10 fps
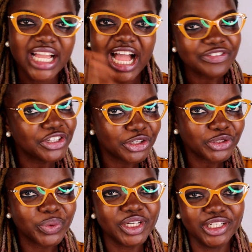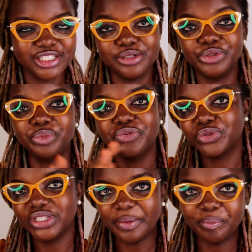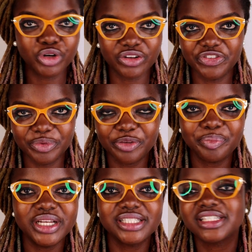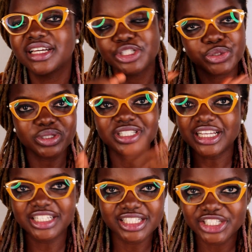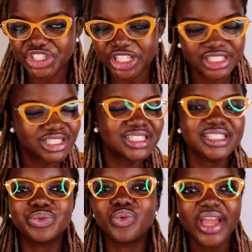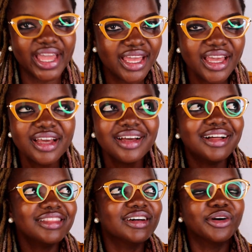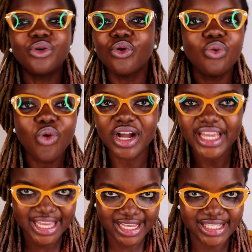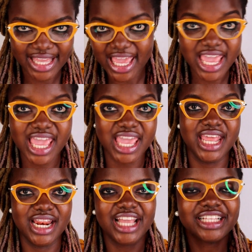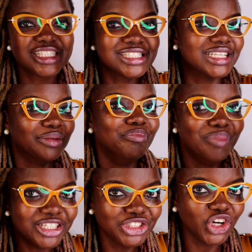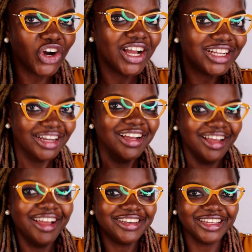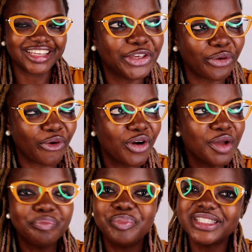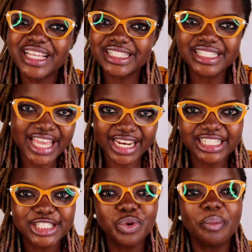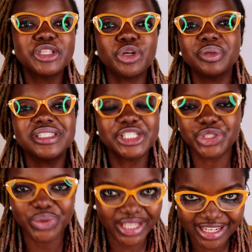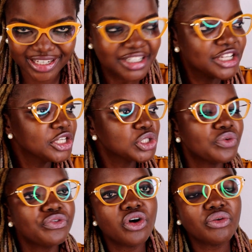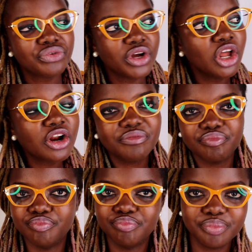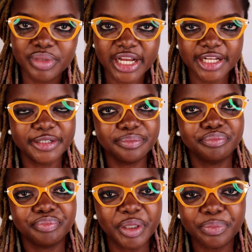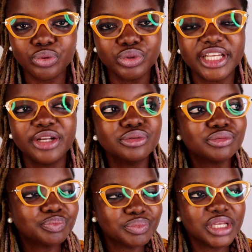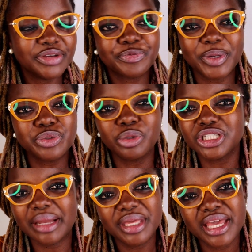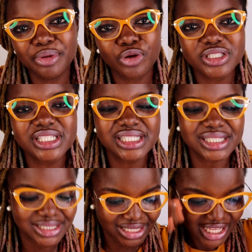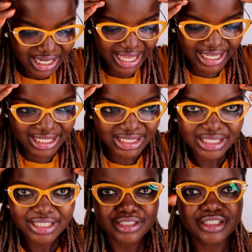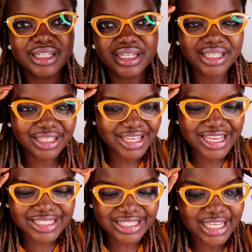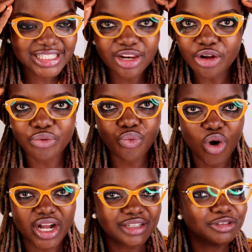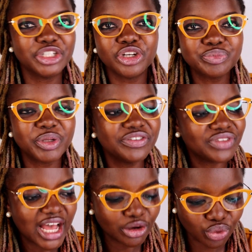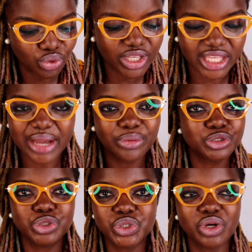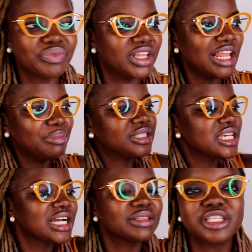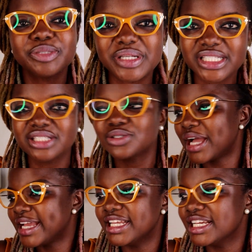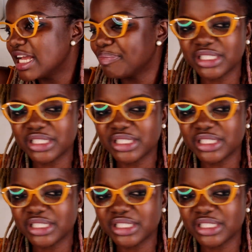After you're done with the legal, you move to the product development strategy stage. This is where the whole work is. This is the major headache, like your business DNA. This is what makes your business unique. So for a lot of people, they don't spend so much time here because this is like, it's a lot of work. They just believe that, oh, okay, I want to do something. Let me take this person's idea, that